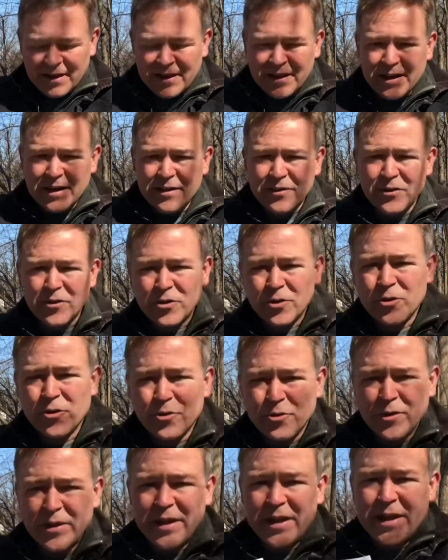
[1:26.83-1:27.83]
and they're
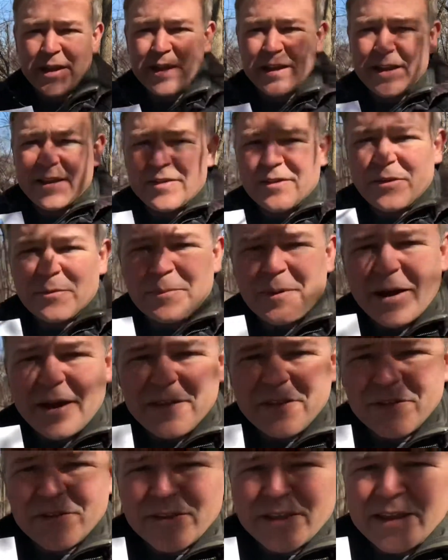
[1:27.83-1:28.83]
green and they're by
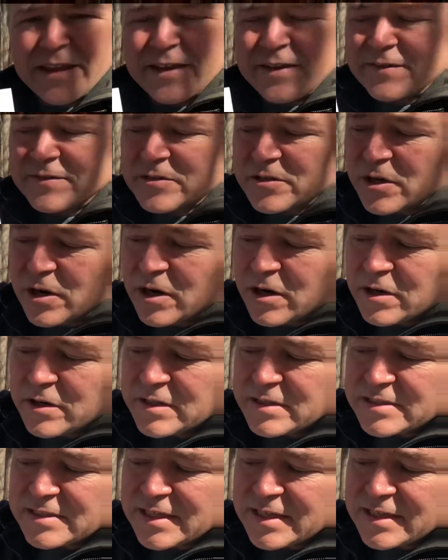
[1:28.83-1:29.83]
the leaves. They're hard to
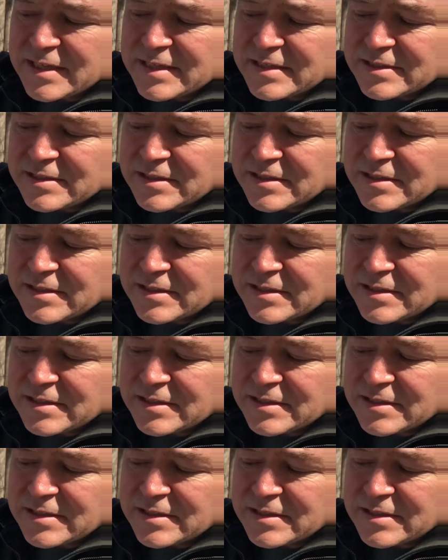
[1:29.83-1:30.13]
see. These